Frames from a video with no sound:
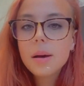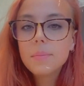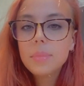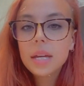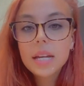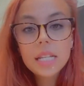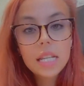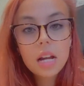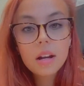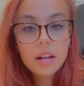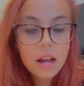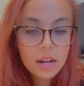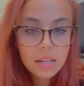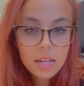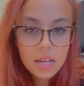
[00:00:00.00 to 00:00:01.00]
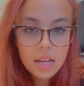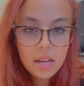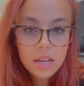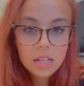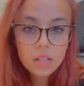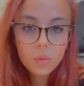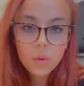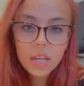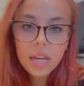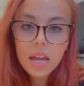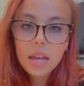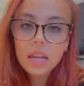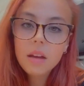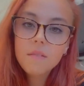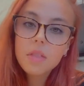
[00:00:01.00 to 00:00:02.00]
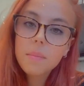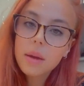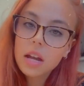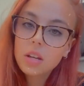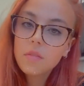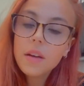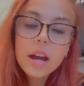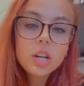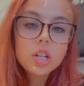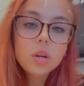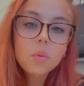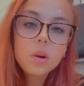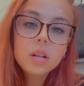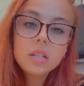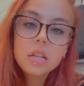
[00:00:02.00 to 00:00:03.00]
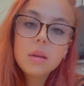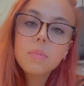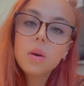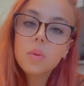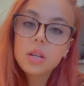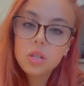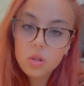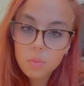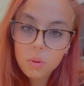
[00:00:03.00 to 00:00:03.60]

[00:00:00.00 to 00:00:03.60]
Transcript: Because they're non-Kias, we can't give the manufacturer warranty, but we do